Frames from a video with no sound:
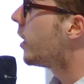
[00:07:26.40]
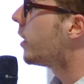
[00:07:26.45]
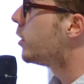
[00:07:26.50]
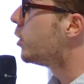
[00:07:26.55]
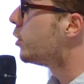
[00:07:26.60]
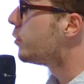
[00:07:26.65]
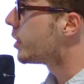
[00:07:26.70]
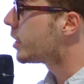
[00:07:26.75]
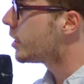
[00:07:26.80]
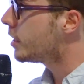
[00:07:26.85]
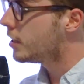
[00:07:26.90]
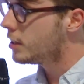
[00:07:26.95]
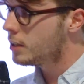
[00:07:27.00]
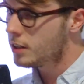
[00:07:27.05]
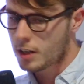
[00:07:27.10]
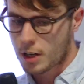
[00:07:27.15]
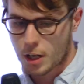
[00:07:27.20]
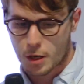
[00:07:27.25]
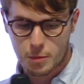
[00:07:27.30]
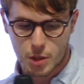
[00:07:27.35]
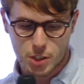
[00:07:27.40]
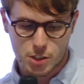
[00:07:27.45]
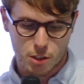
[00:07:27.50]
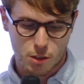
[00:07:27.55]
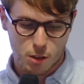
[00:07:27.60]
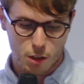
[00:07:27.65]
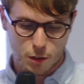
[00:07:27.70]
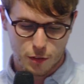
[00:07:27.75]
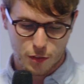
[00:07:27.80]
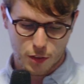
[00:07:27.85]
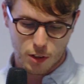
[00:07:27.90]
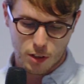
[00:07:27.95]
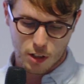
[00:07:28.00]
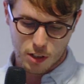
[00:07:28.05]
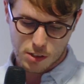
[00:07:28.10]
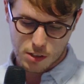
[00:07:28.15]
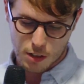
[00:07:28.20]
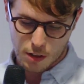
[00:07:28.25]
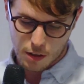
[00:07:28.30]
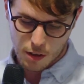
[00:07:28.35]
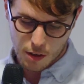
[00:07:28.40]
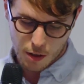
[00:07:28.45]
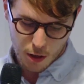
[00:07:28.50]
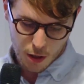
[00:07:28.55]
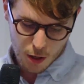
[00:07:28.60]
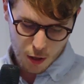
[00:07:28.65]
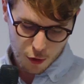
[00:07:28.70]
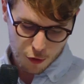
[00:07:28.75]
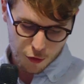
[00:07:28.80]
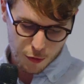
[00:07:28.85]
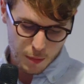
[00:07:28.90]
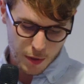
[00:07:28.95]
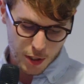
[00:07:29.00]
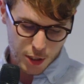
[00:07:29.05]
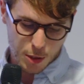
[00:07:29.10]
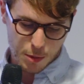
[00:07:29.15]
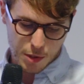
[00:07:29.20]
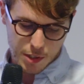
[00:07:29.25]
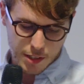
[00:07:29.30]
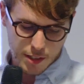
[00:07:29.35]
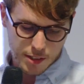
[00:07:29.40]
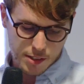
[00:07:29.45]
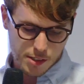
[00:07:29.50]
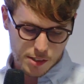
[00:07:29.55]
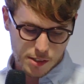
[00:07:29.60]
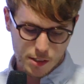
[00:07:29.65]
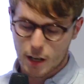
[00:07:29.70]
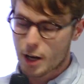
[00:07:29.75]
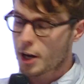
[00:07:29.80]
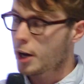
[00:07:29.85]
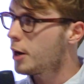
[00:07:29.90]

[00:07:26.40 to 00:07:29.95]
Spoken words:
Hanover Quay. I don't know if you guys are familiar with this.